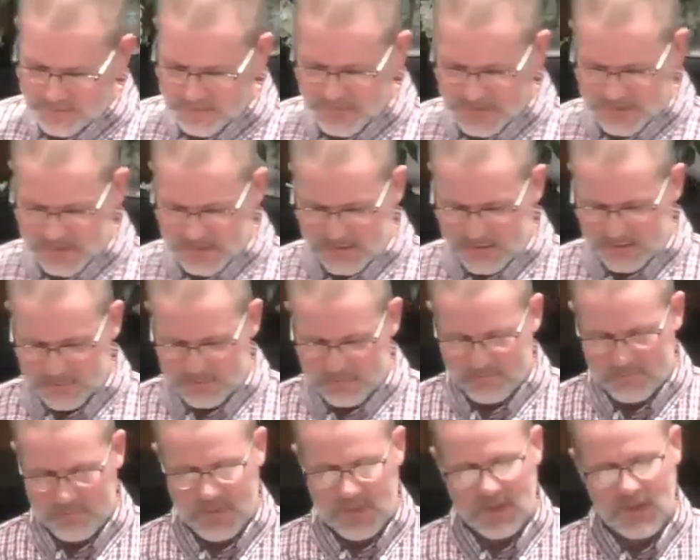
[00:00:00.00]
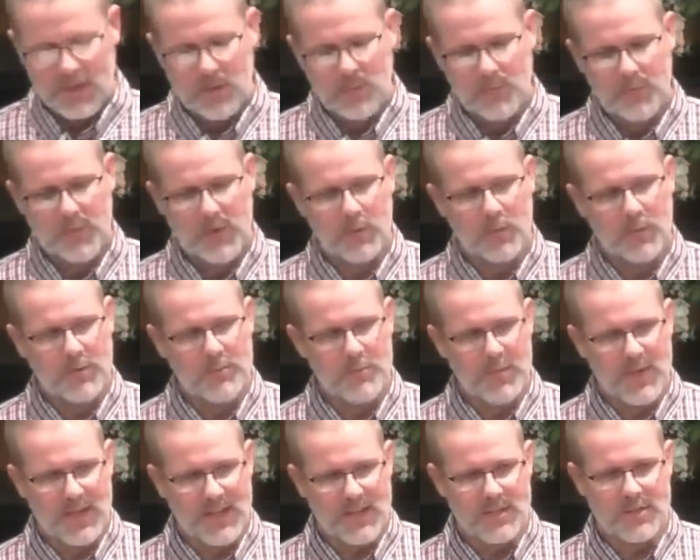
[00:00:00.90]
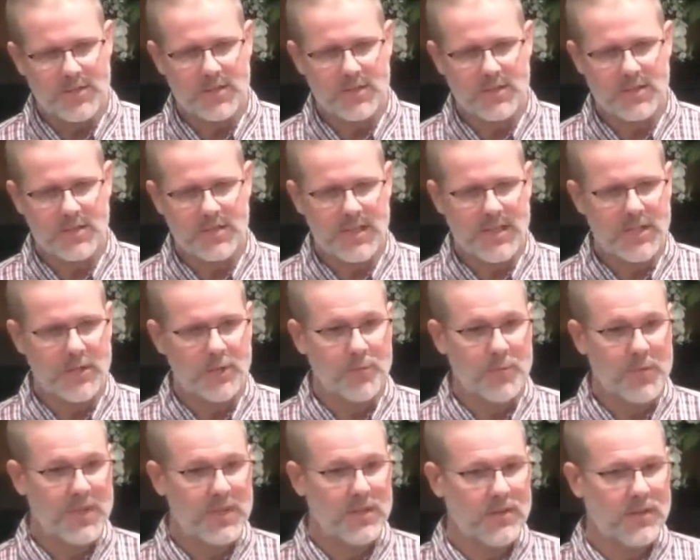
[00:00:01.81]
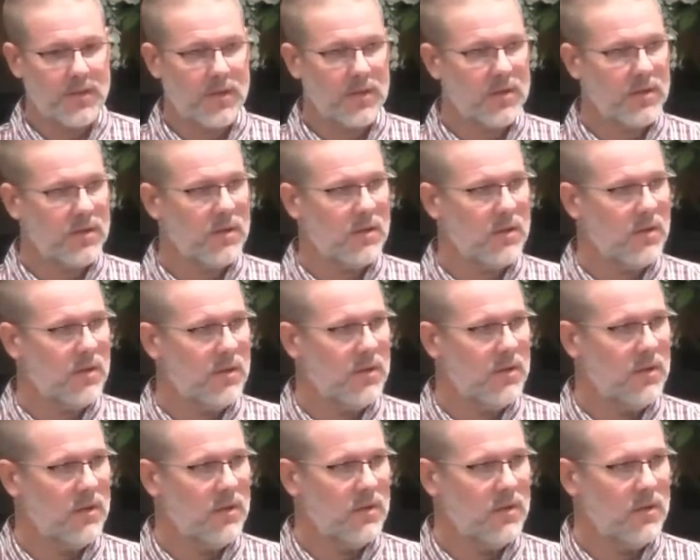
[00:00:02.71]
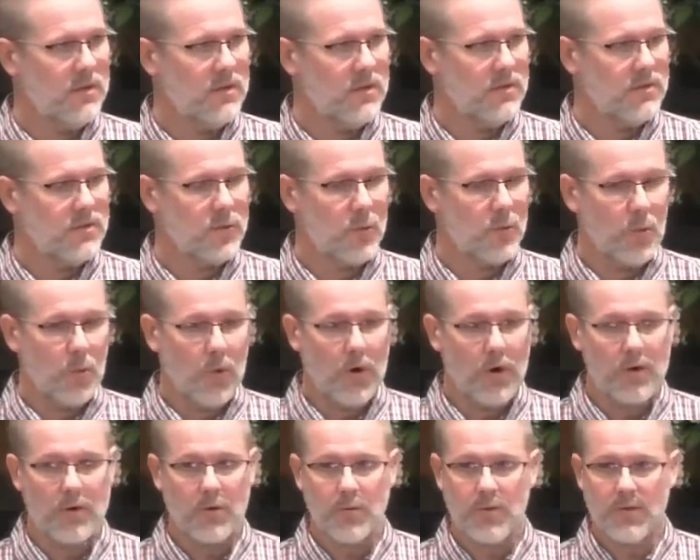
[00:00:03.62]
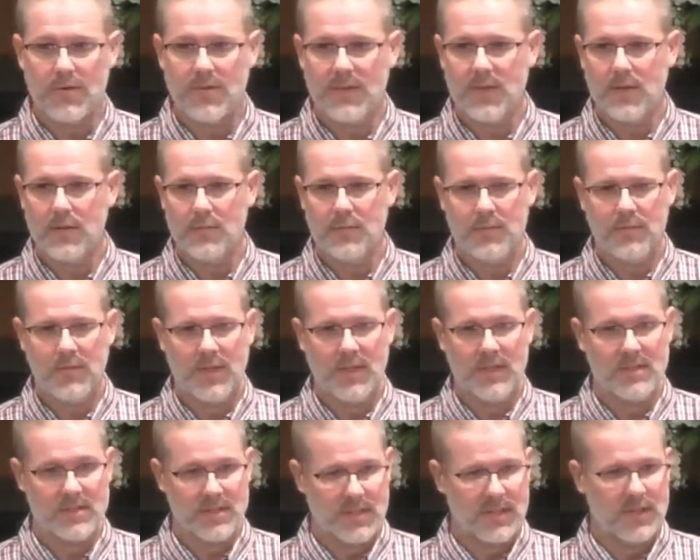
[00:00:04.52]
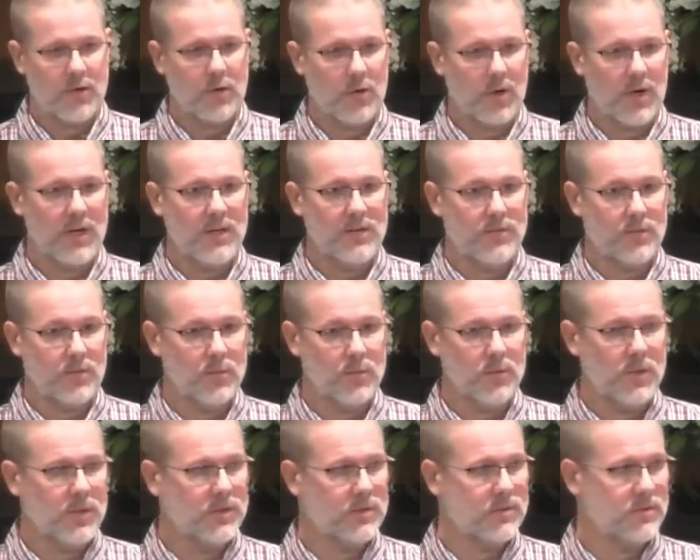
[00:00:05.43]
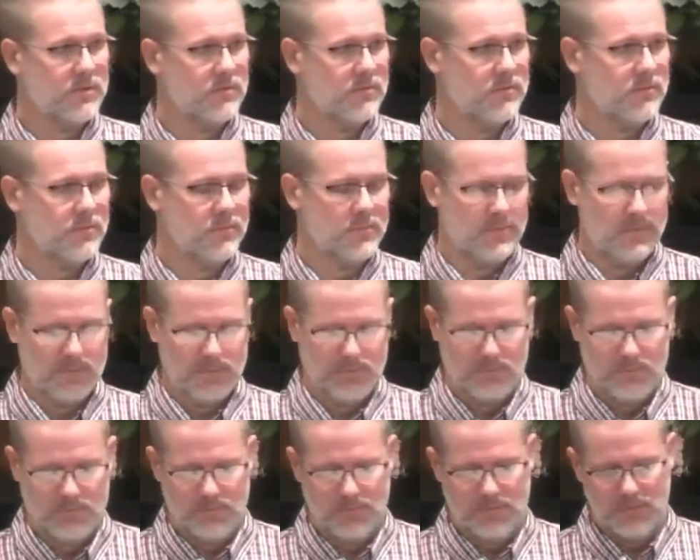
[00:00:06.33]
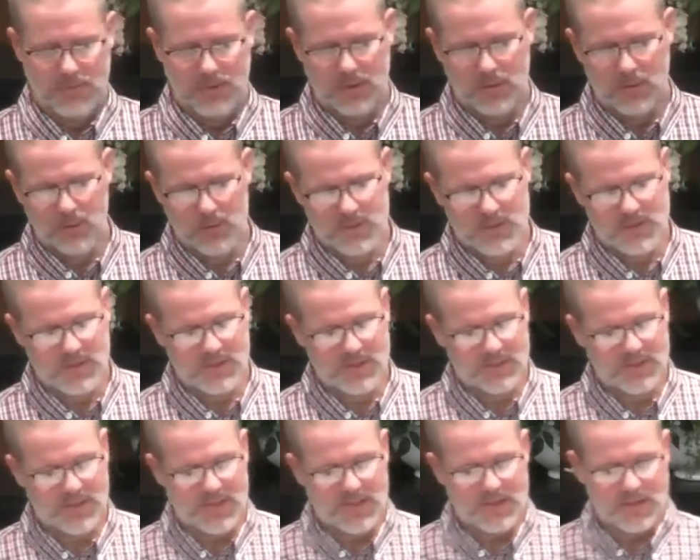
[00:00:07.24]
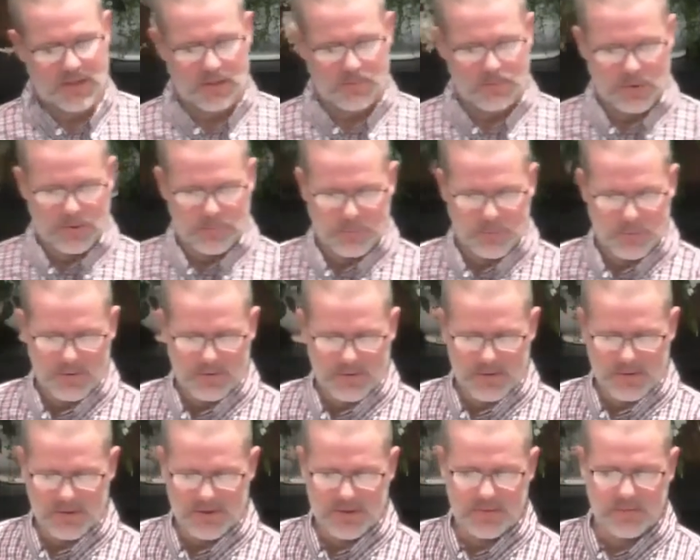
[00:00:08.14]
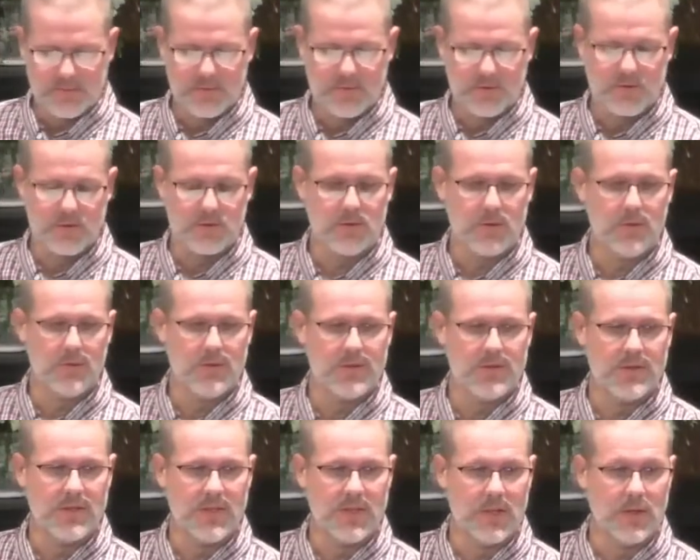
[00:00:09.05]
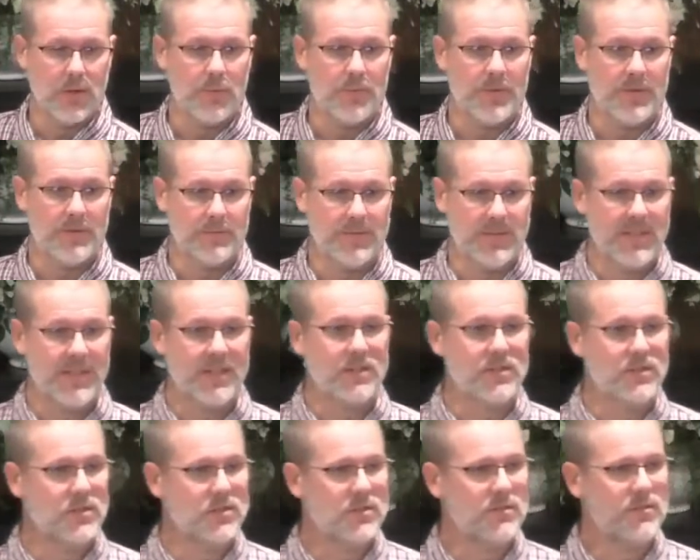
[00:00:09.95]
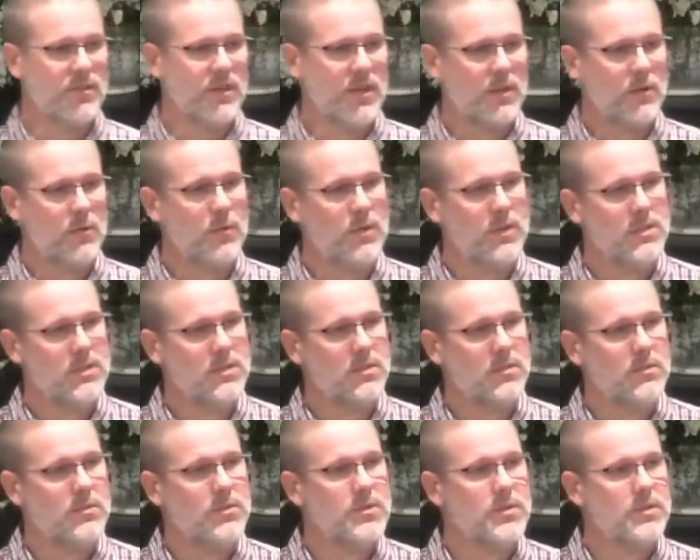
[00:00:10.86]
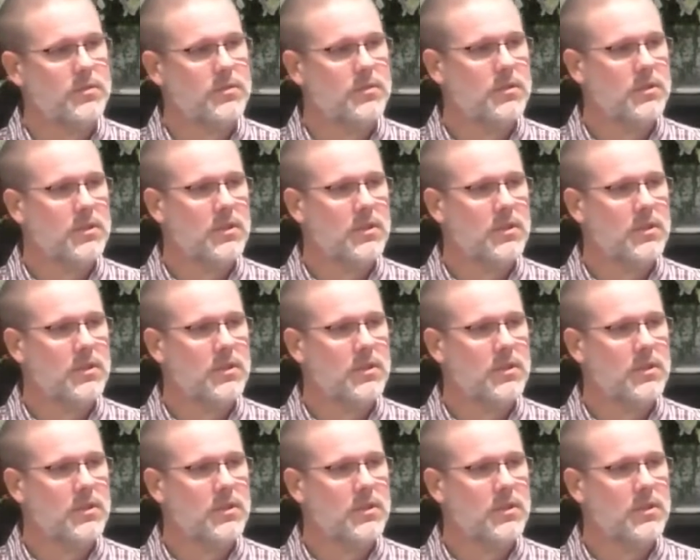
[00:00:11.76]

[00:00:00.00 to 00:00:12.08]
to fix it, but we may just need to be there to walk with them as they cry through it, or as that they come up with a different solution to help them get to the final resolution.